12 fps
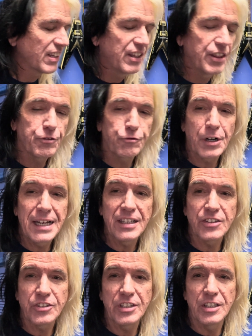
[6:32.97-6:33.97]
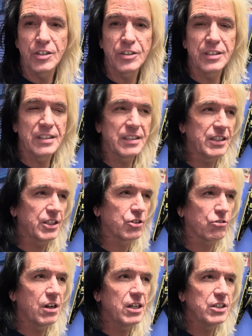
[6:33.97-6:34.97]
the frets, the
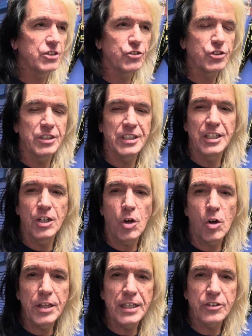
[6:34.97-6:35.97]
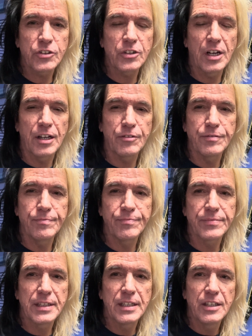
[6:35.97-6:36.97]
grunge, all that stuff.
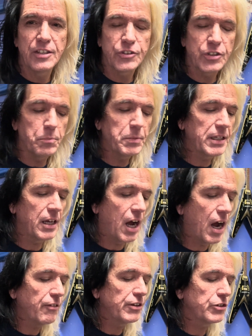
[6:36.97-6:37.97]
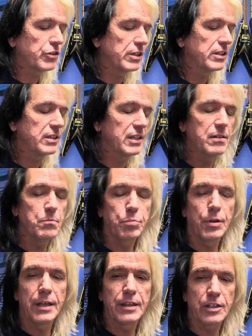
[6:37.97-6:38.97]
Somebody obviously didn't
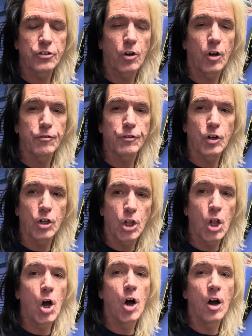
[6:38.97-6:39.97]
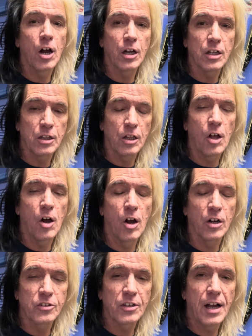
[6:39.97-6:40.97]
play the guitar for a long,
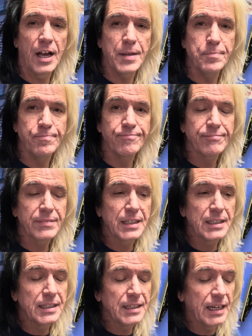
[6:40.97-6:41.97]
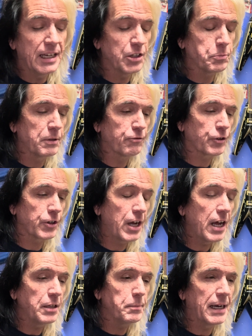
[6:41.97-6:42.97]
long time, and it's been
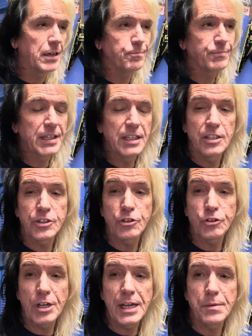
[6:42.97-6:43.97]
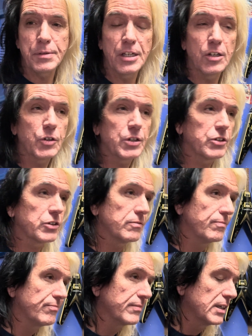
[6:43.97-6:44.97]
forgotten about. And it's a shame, because
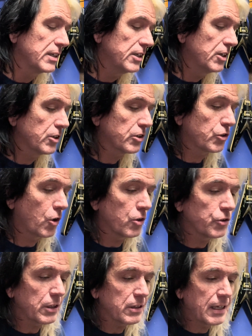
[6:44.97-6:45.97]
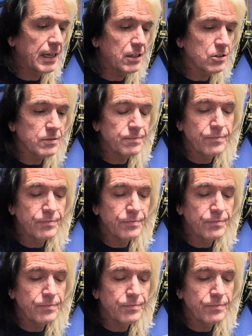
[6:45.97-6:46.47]
guitars like that are,